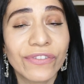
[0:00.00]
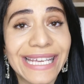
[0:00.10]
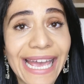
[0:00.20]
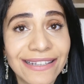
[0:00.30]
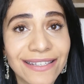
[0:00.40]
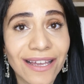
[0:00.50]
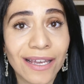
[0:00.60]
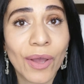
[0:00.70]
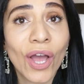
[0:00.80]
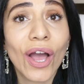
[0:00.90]
of the
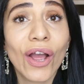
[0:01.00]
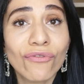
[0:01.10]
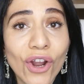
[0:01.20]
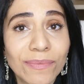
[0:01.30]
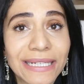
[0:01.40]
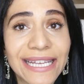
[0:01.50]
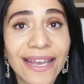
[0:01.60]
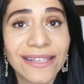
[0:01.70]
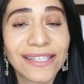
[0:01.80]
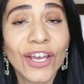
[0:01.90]
enzyme
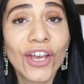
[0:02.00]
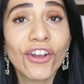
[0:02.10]
aromatase,